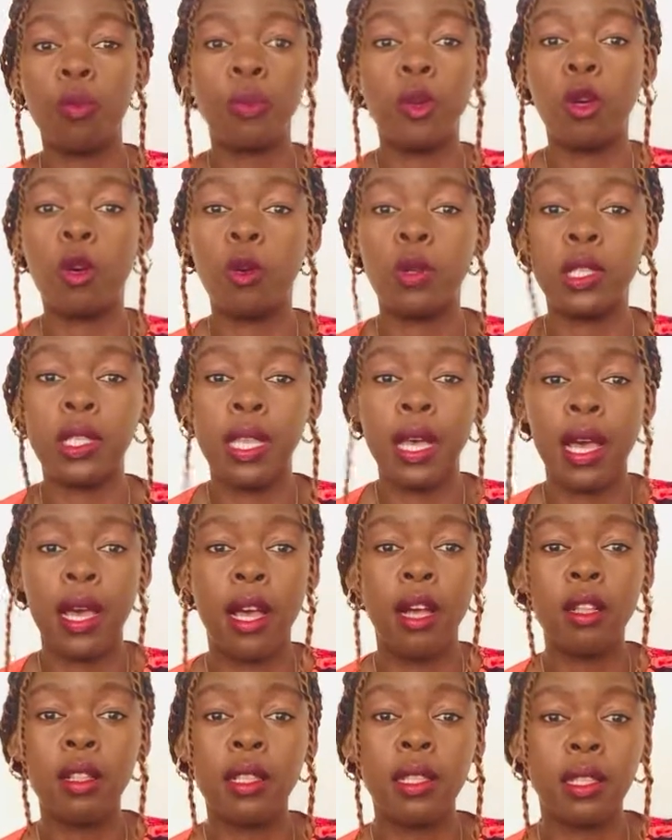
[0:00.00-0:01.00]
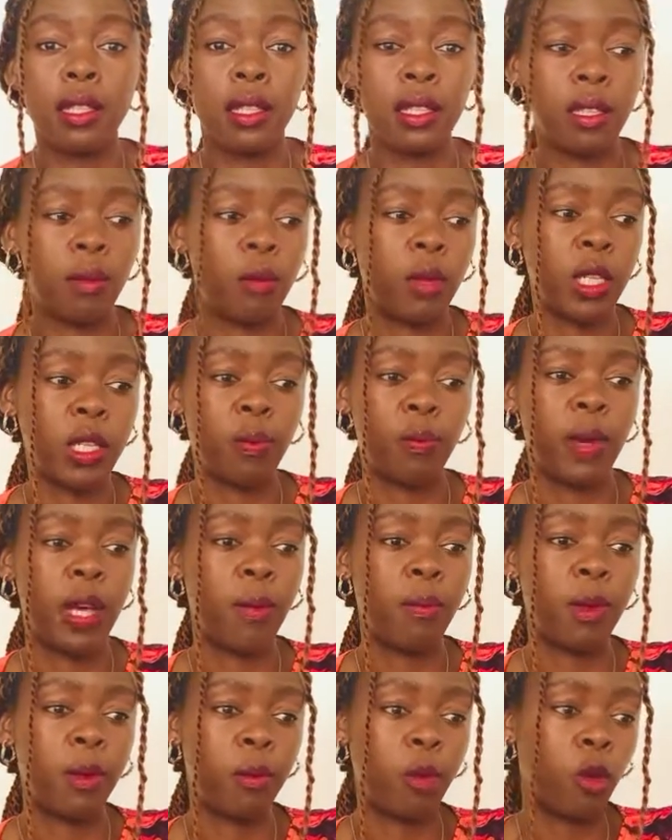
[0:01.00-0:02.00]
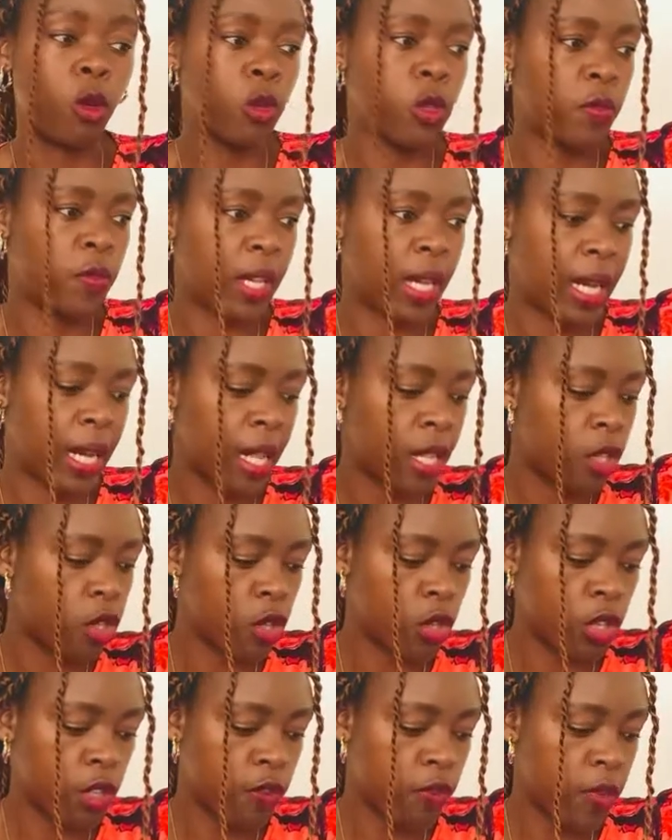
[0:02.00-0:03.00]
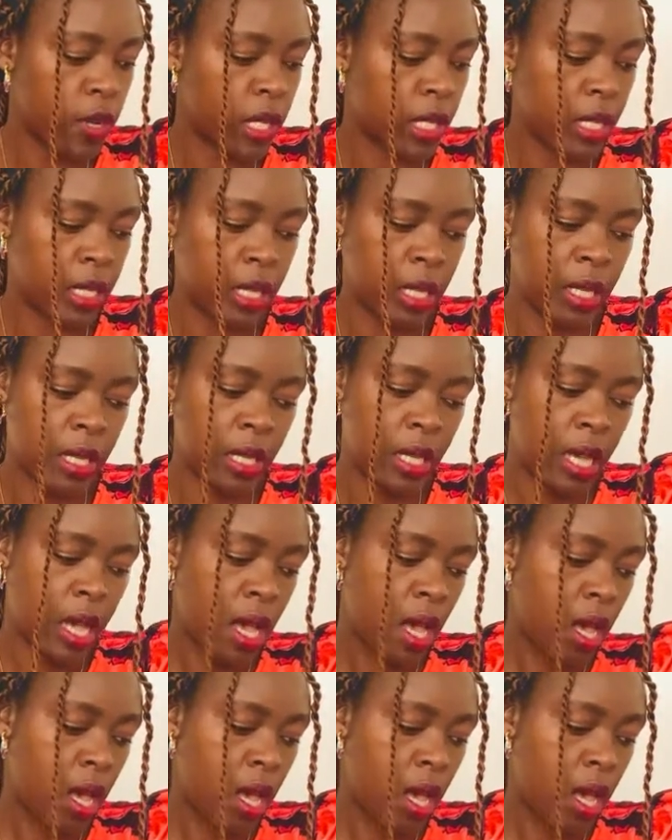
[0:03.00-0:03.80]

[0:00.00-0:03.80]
because the health system was bad, but because of the cultural differences.